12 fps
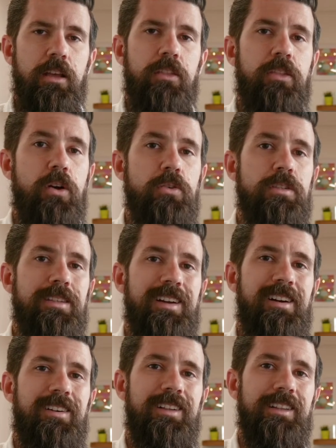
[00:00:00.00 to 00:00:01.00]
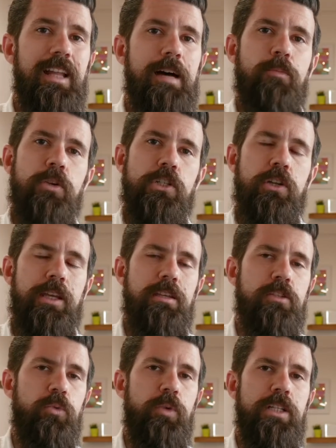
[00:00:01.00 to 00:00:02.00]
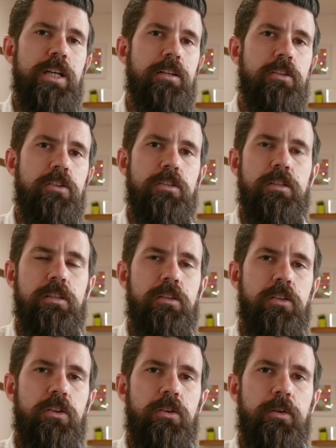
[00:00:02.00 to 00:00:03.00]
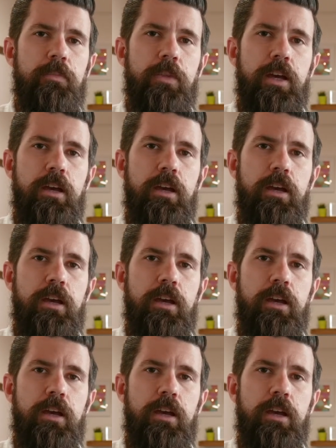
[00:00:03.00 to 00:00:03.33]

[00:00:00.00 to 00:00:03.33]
those are a lot more tricky. So reach out to your